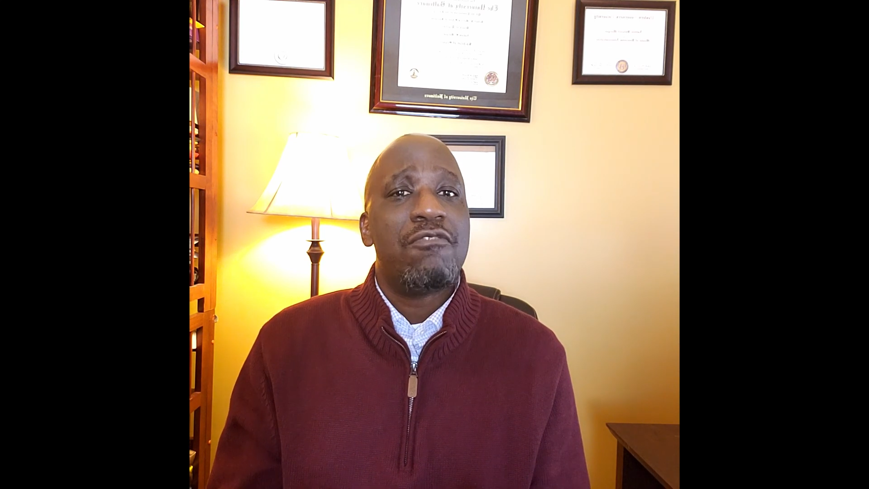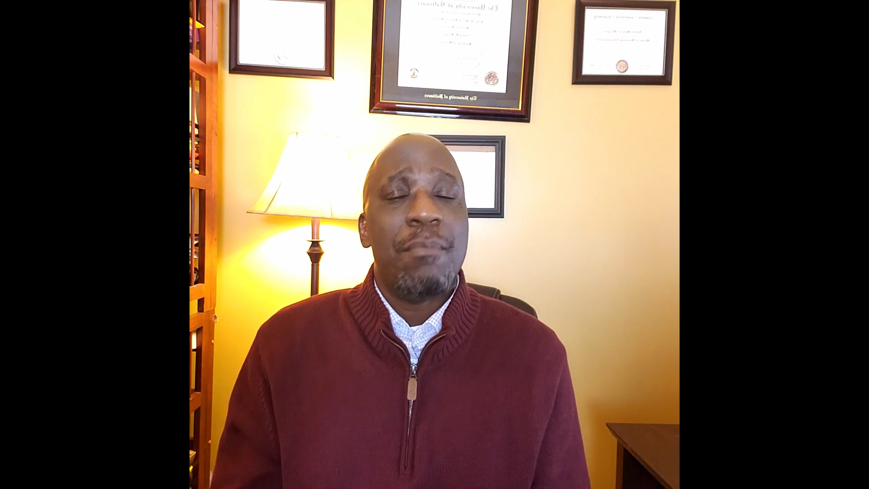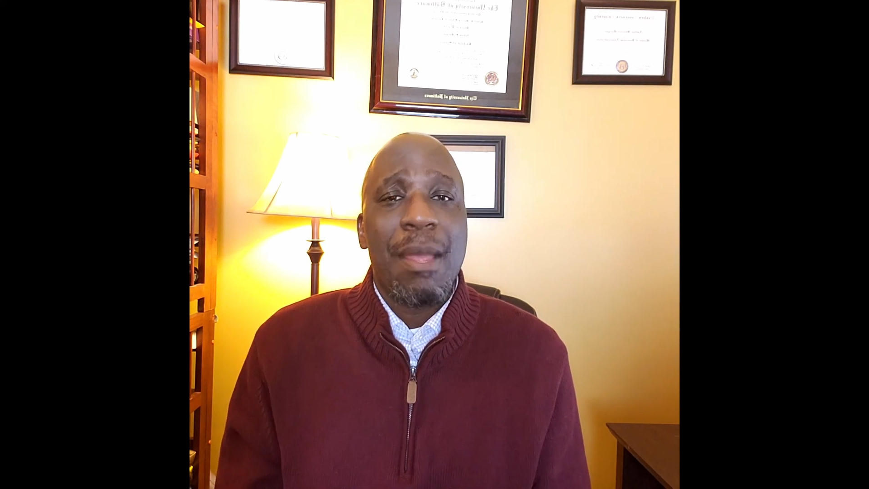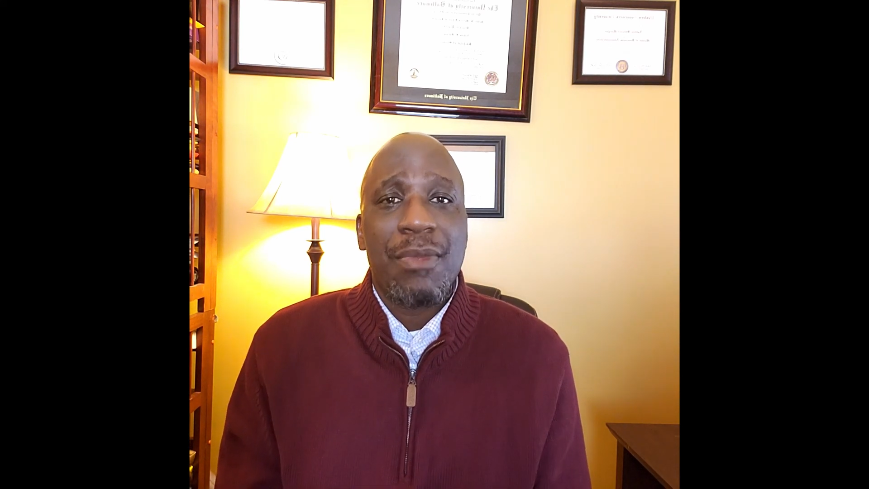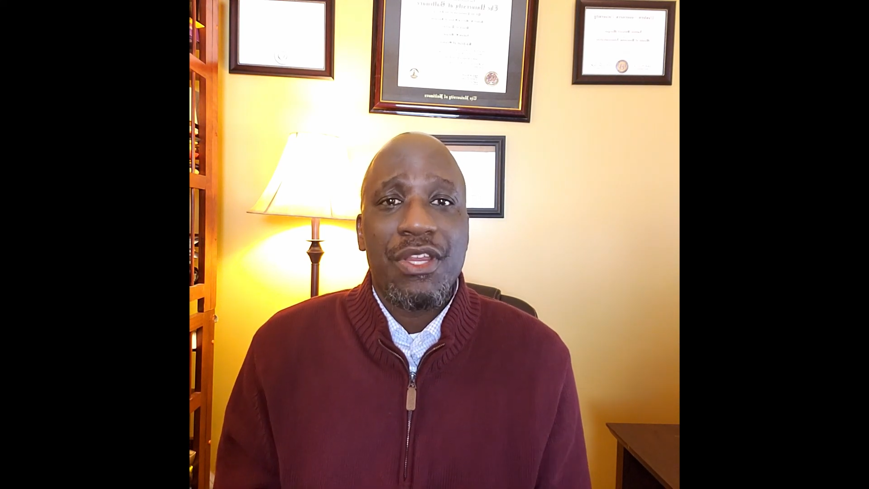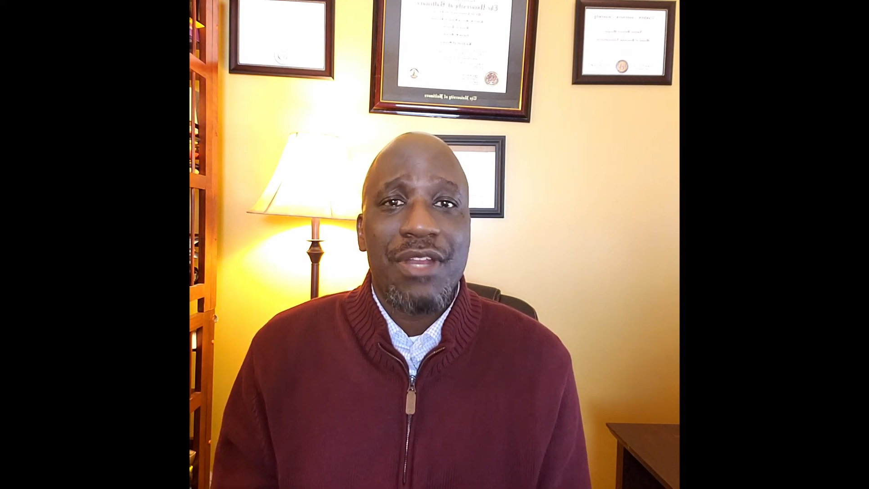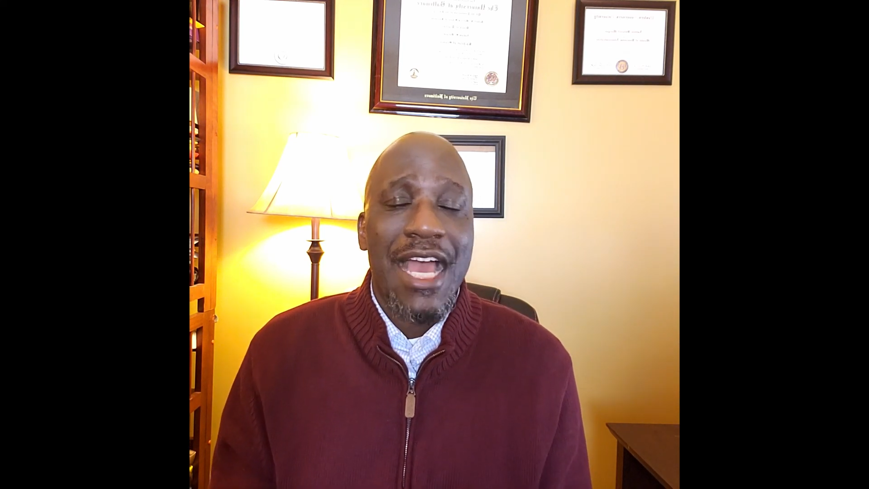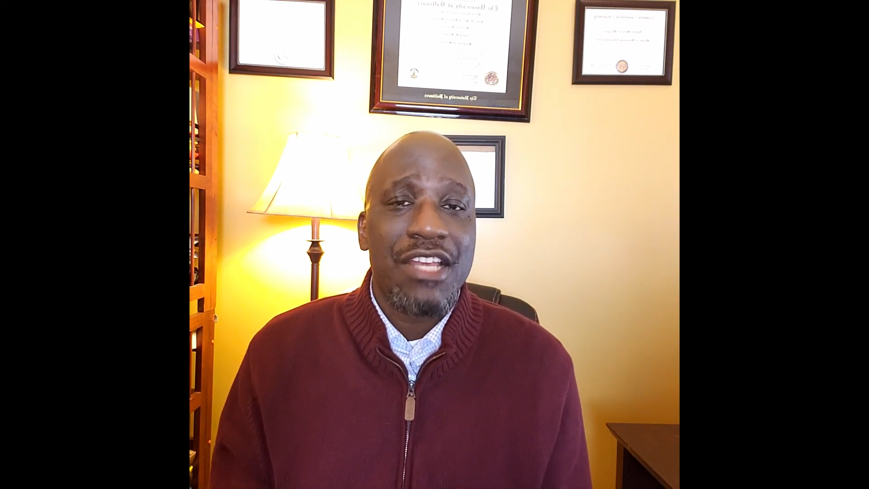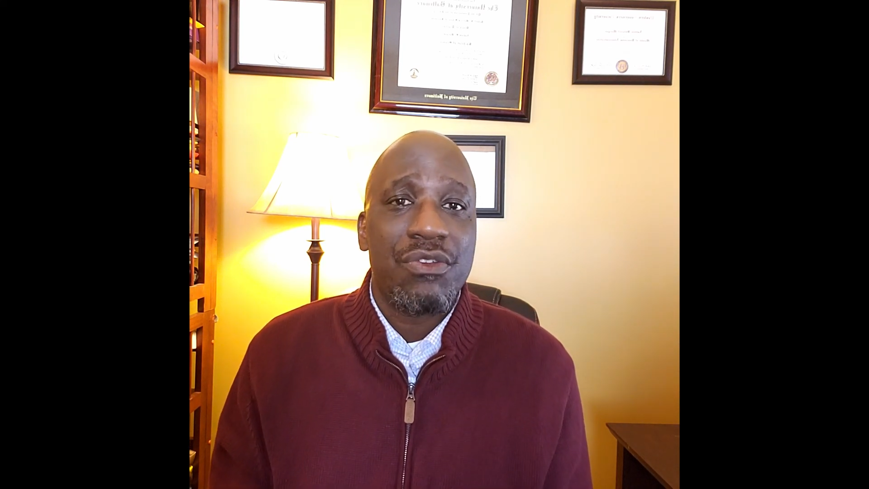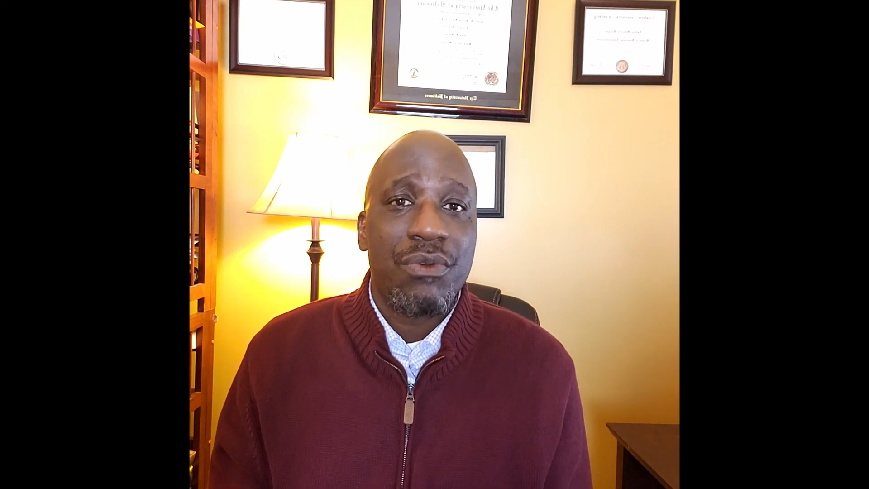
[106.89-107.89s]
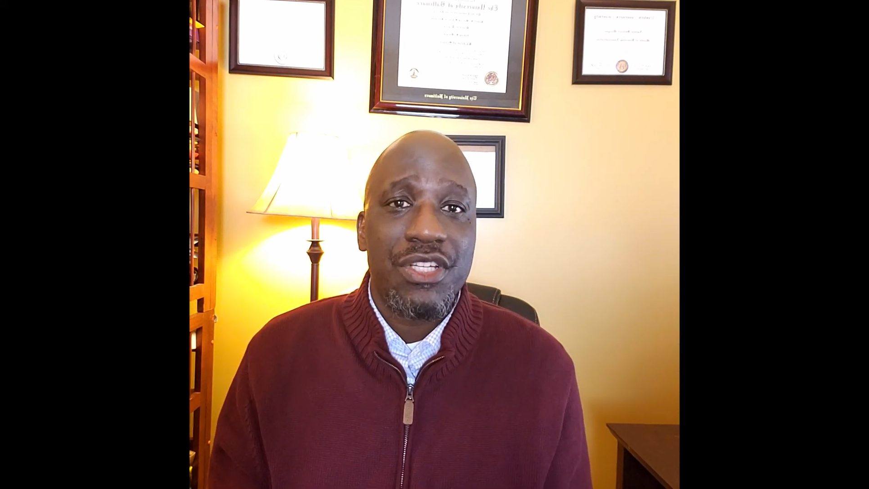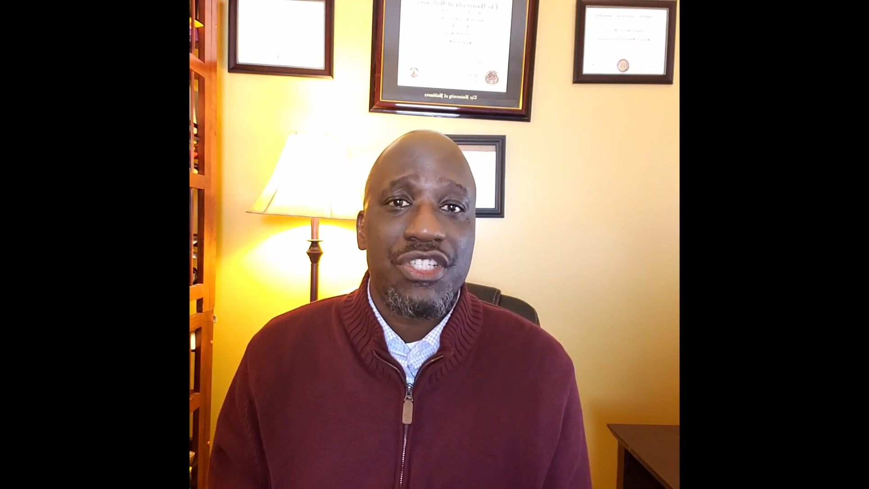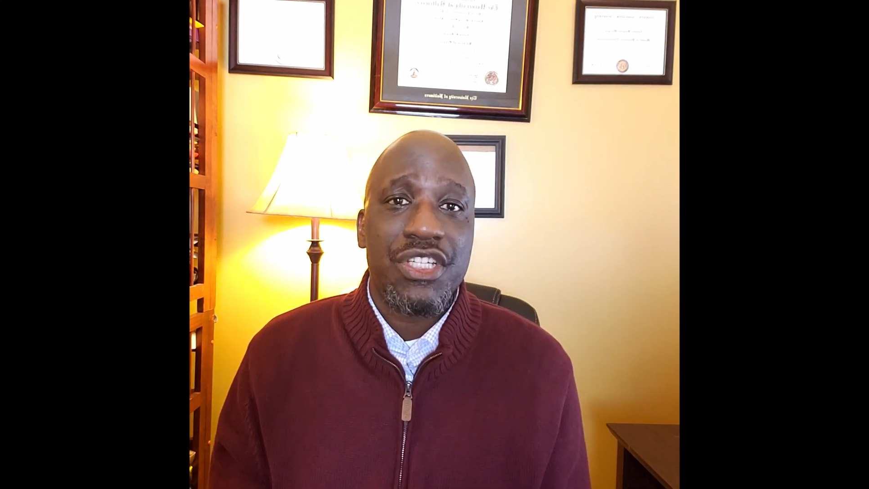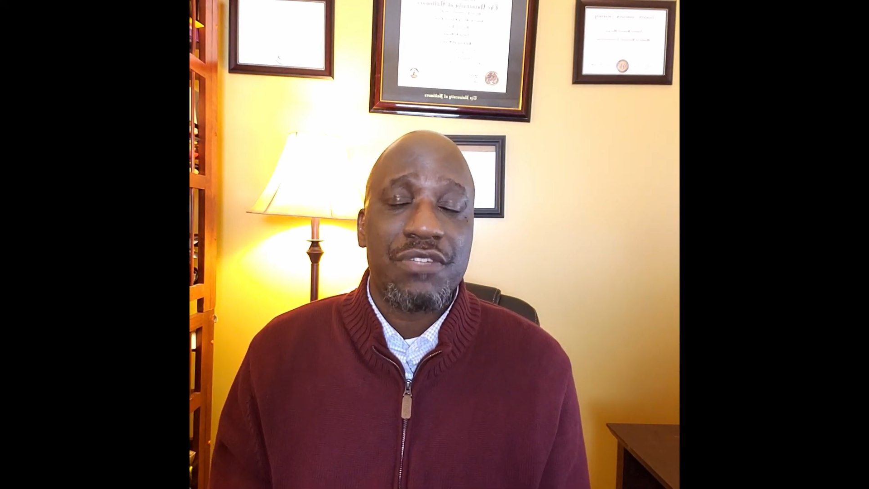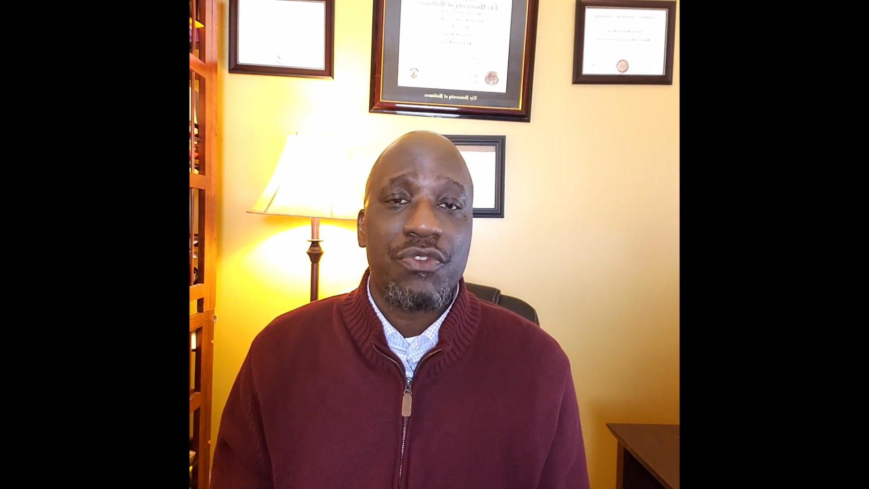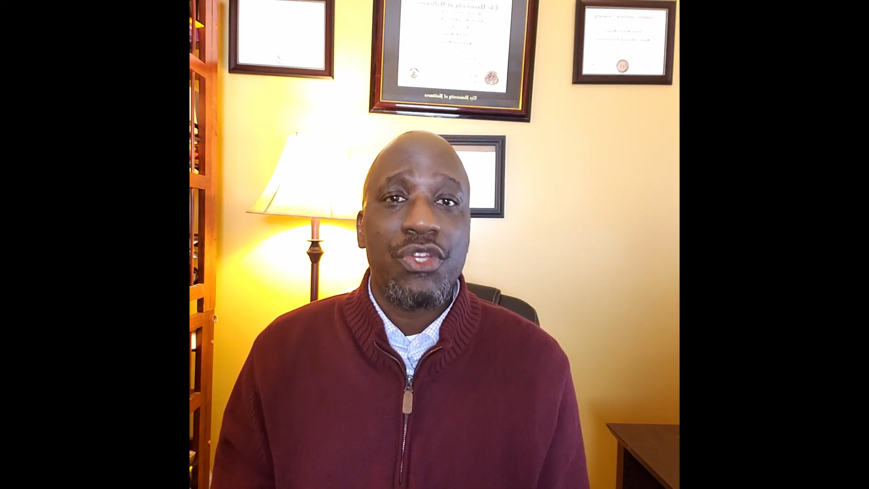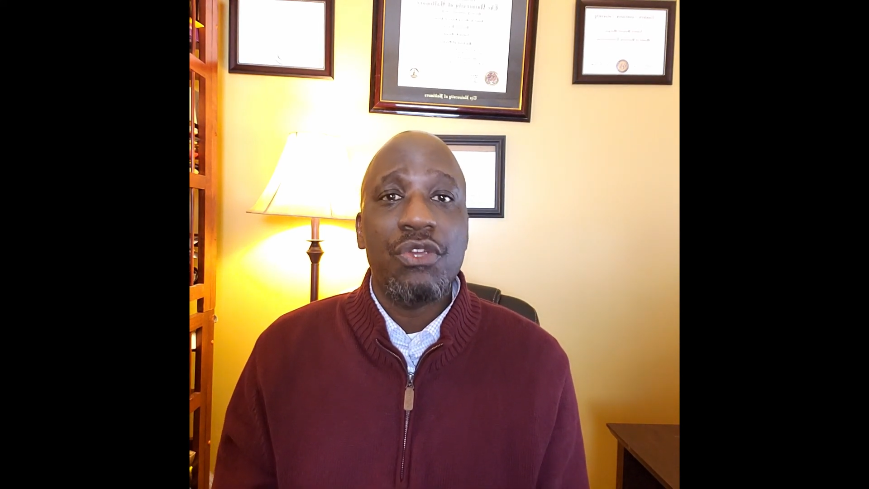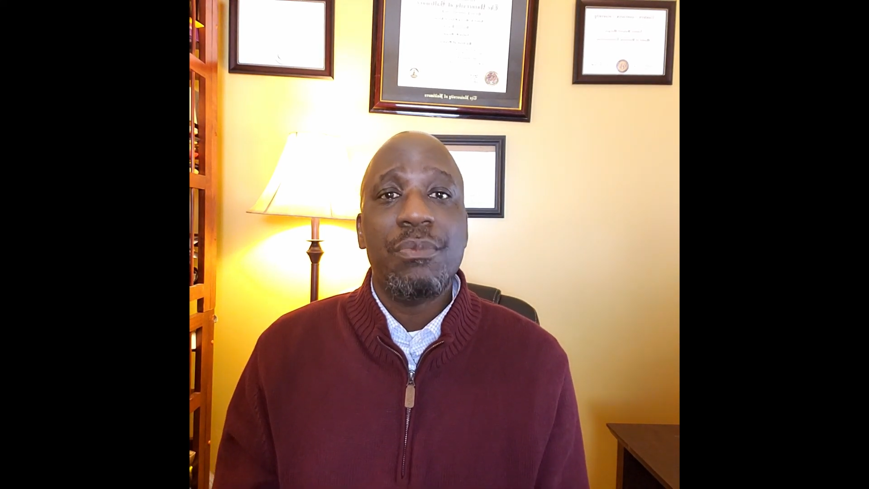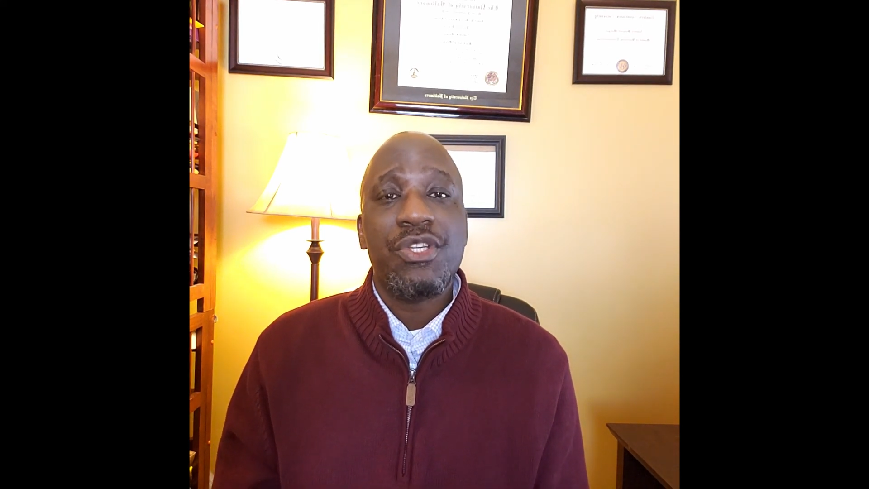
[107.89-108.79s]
Remember, you're not doing this just for you,